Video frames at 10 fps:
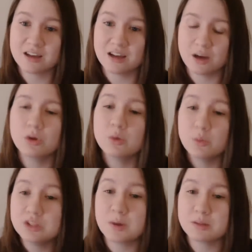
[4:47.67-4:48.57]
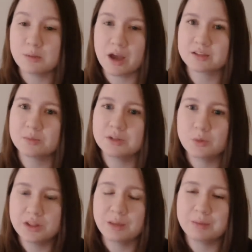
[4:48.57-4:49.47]
Well, it would spawn the box, but it
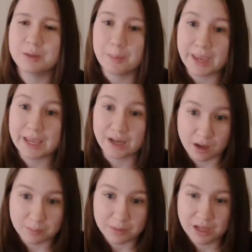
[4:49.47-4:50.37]
wouldn't let me pick it up,